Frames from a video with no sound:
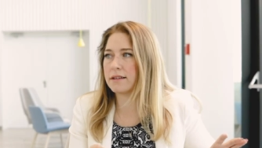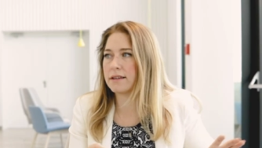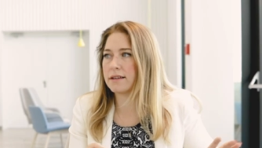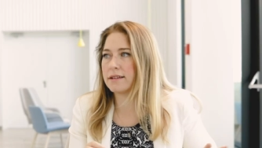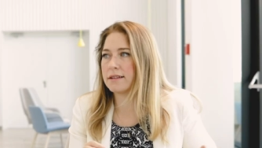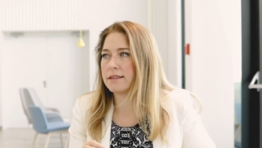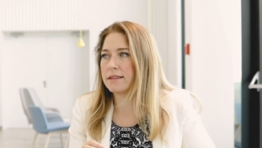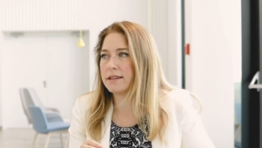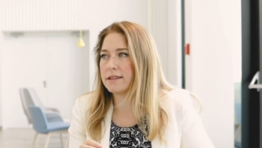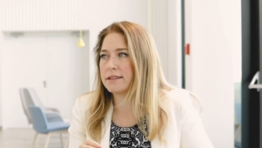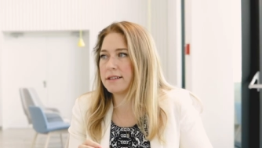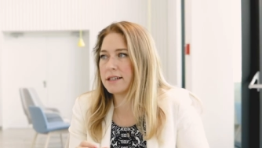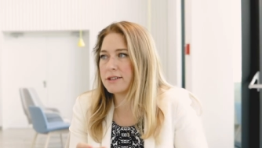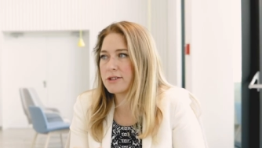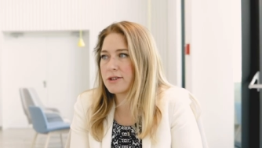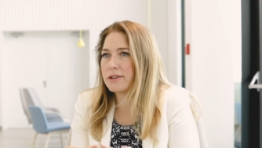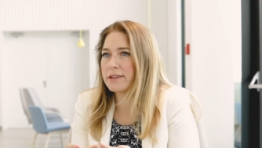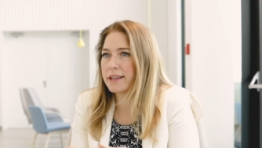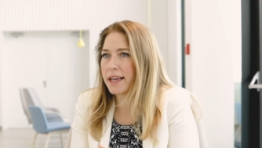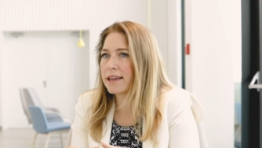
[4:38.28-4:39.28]
the, the
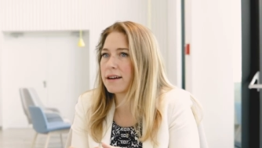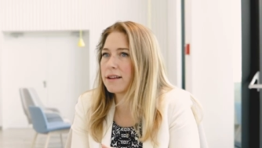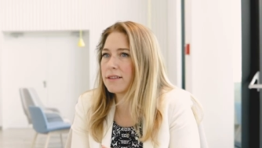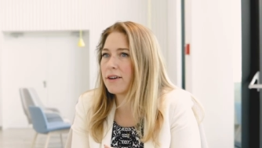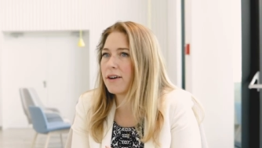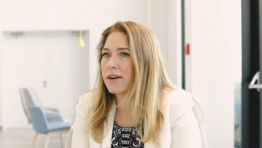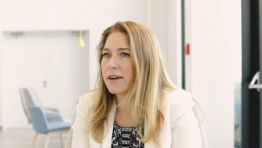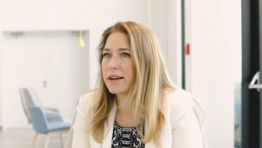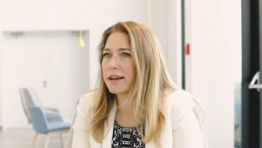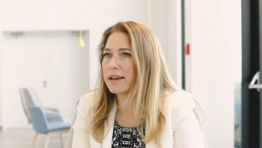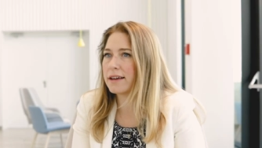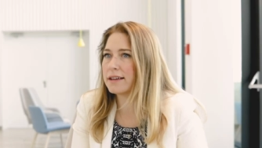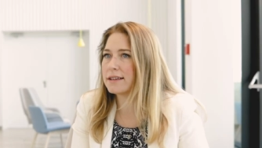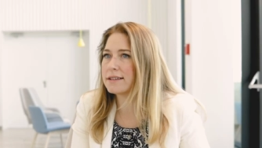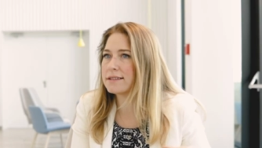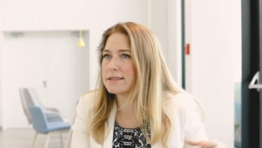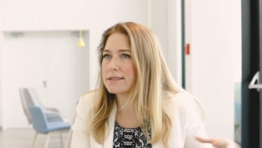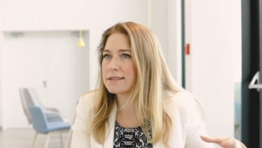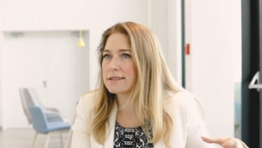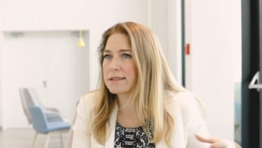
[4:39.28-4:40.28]
digital analog
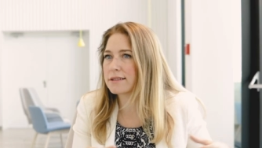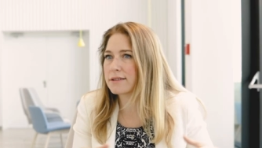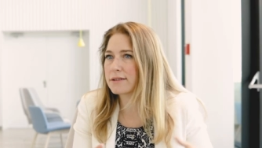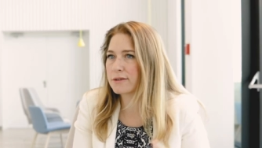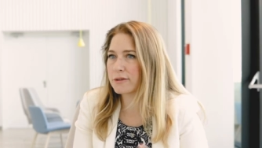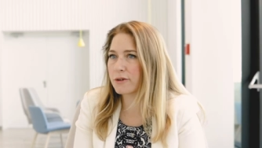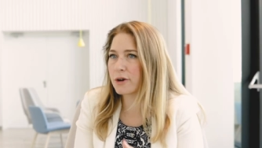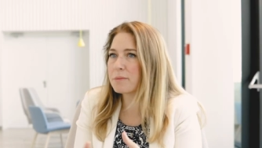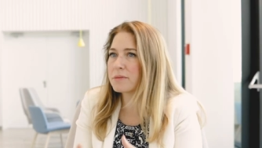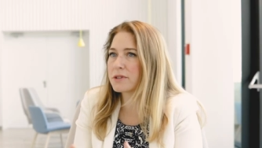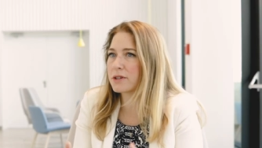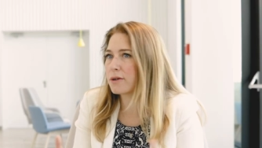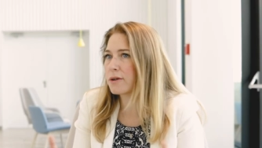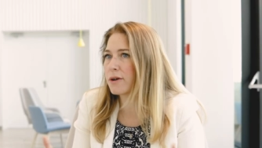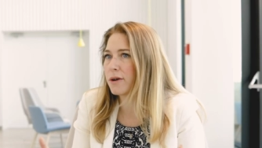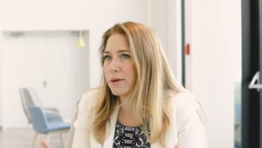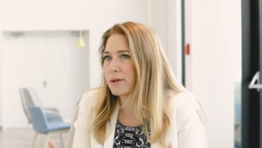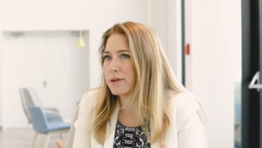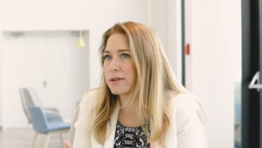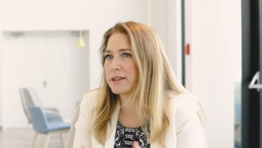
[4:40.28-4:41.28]
is crypto
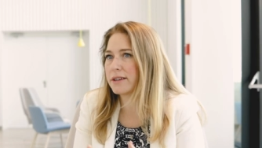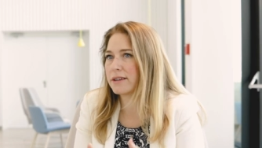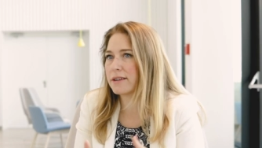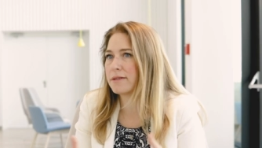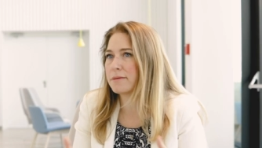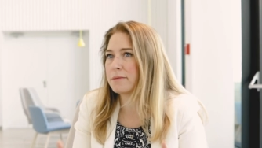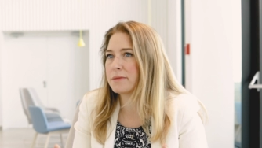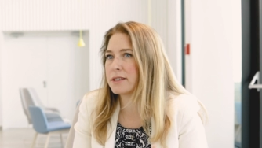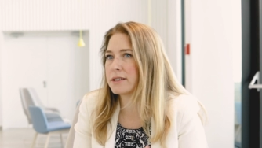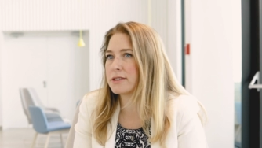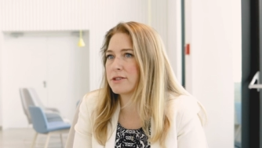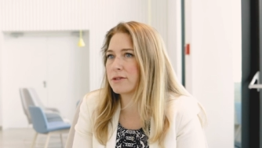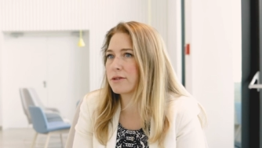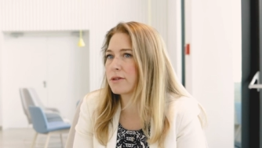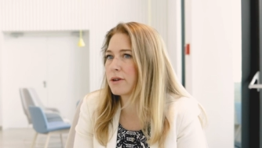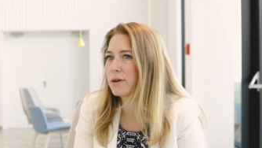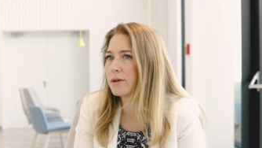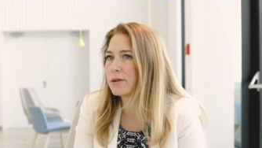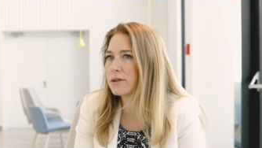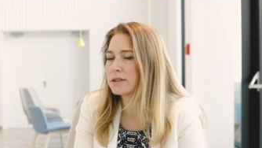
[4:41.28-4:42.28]
gold, you know,
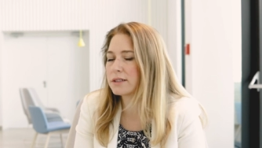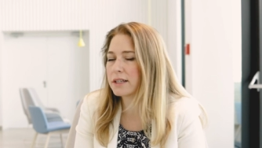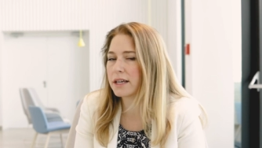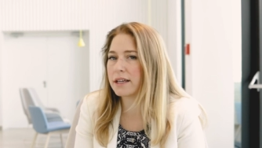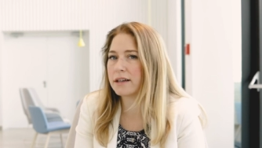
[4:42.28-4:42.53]
digital gold.